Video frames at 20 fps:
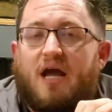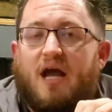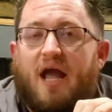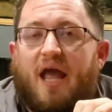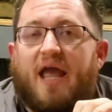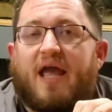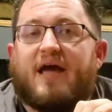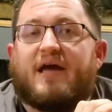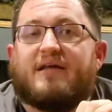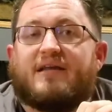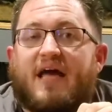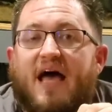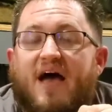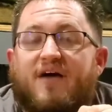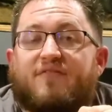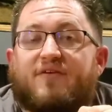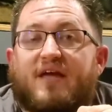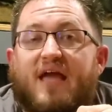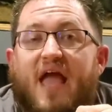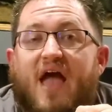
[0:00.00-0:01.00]
and
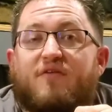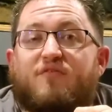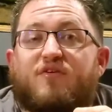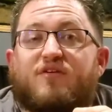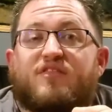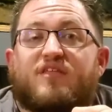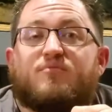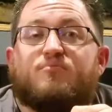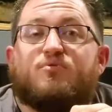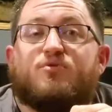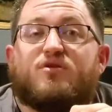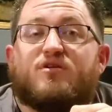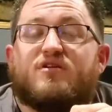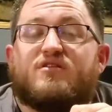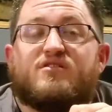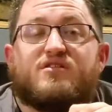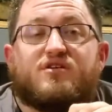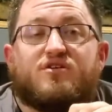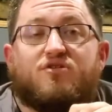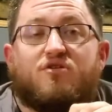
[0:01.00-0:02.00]
having everything put
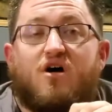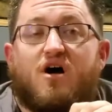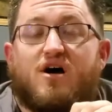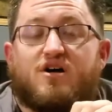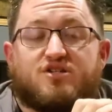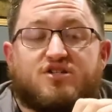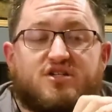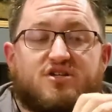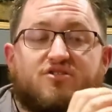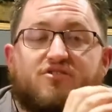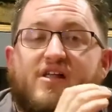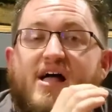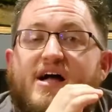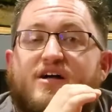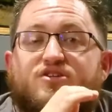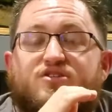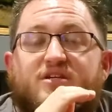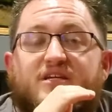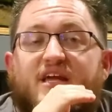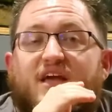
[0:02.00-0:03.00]
into the garage. It'll
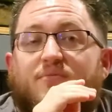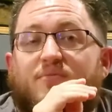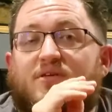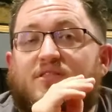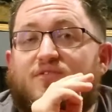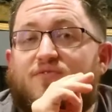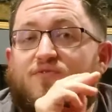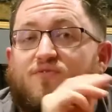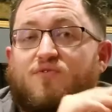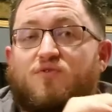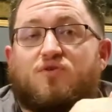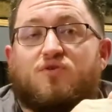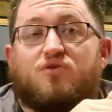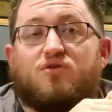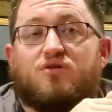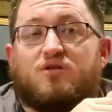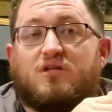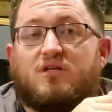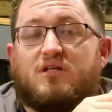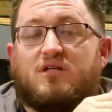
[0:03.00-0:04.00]
actually get me the
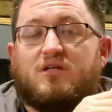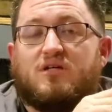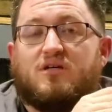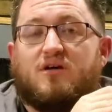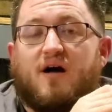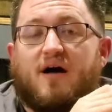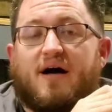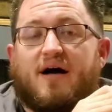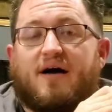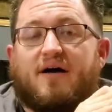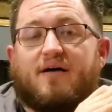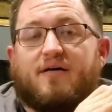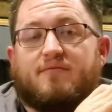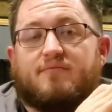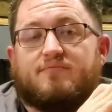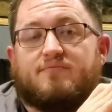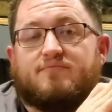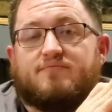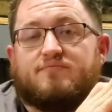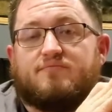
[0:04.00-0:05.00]
full
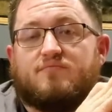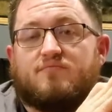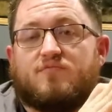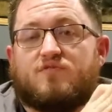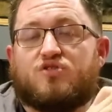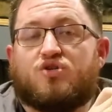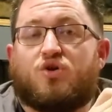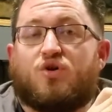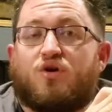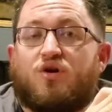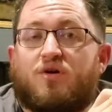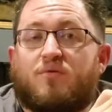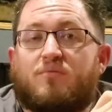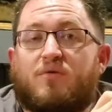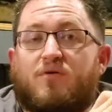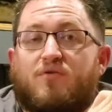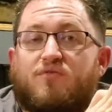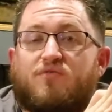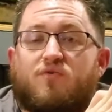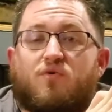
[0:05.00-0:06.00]
term
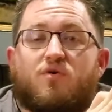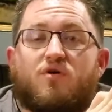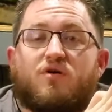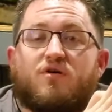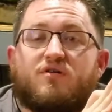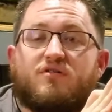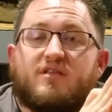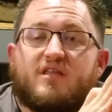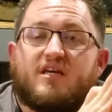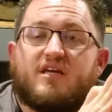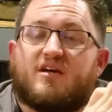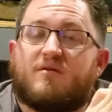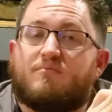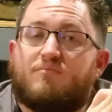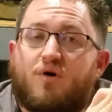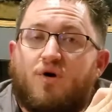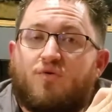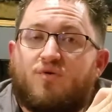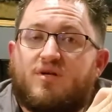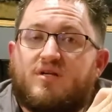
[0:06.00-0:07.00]
for the
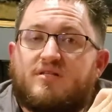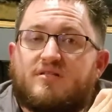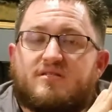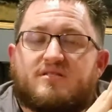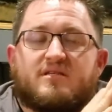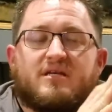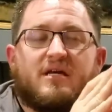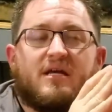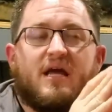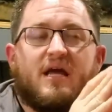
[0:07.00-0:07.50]
components,